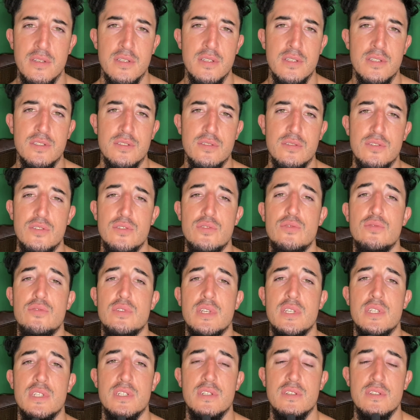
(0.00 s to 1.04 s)
So do
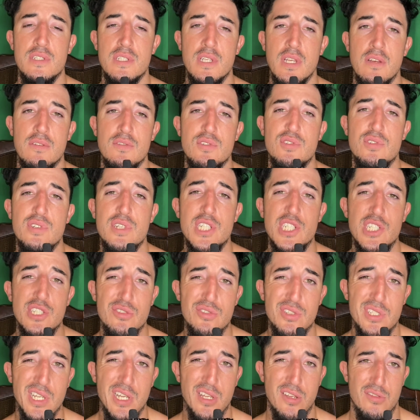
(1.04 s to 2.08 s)
that to yourself. Treat
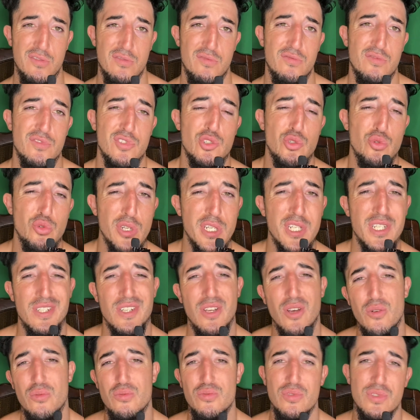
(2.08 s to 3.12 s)
yourself. Treat
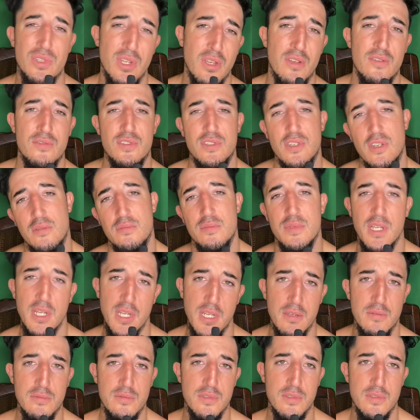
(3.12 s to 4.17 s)
yourself
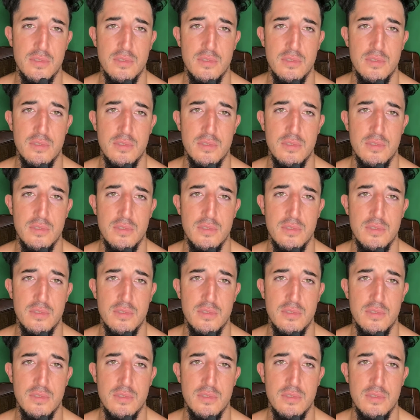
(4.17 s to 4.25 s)
sometimes.